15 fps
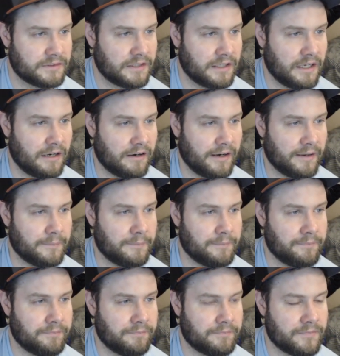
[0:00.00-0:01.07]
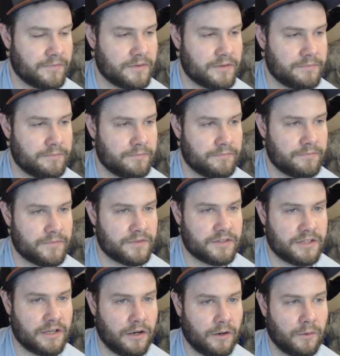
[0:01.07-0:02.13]
All right.
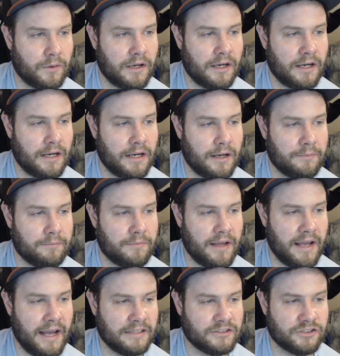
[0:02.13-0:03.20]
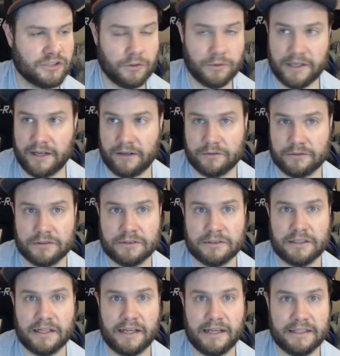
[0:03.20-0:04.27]
So at showdown,
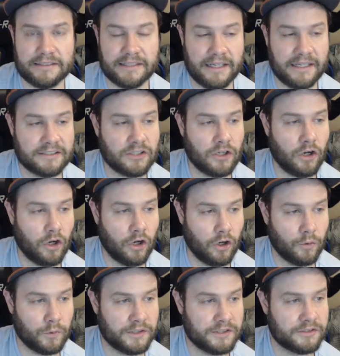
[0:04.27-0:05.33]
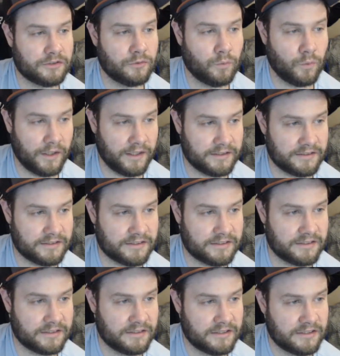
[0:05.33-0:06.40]
ace always
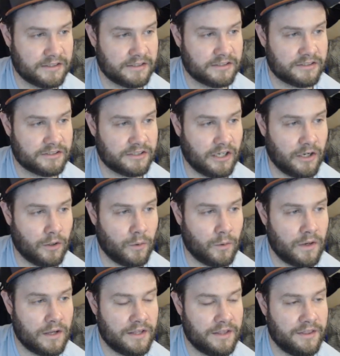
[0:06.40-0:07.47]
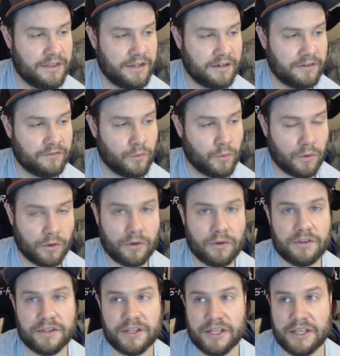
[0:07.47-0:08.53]
wins. So therefore,
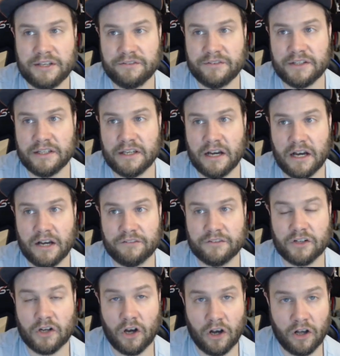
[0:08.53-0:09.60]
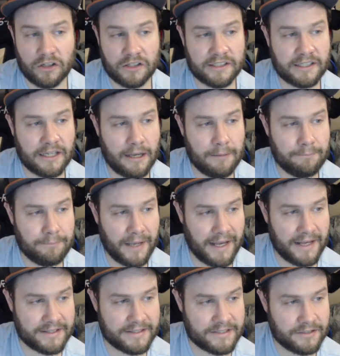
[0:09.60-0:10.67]
the EV of calling a
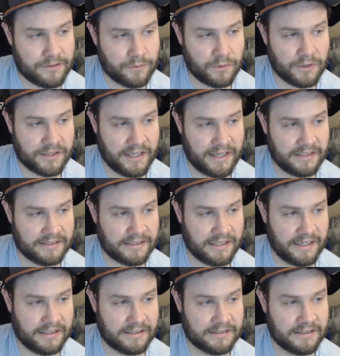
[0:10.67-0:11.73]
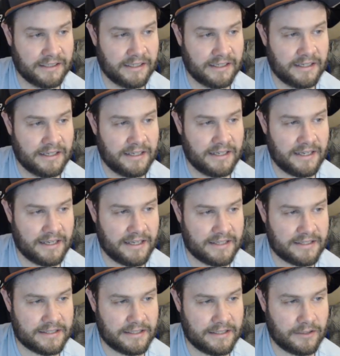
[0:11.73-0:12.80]
bet with ace
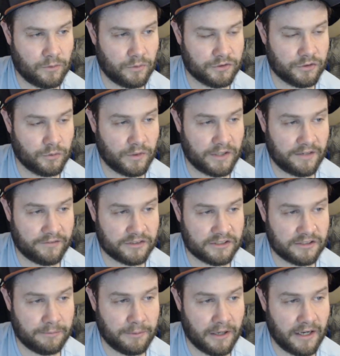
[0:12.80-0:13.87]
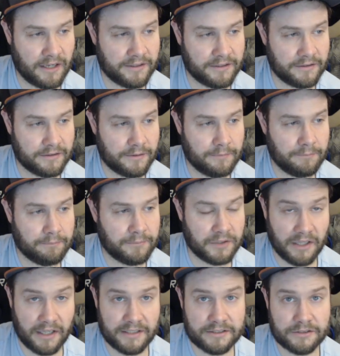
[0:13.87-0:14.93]
is equal to whatever's in the pot
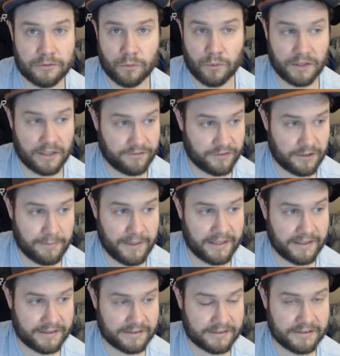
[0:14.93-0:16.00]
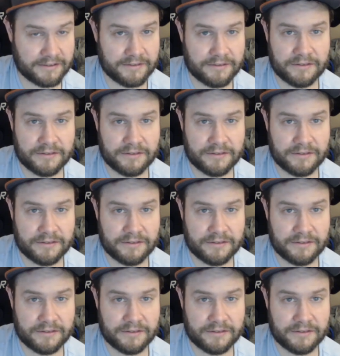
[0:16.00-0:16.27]
plus whatever the bet is.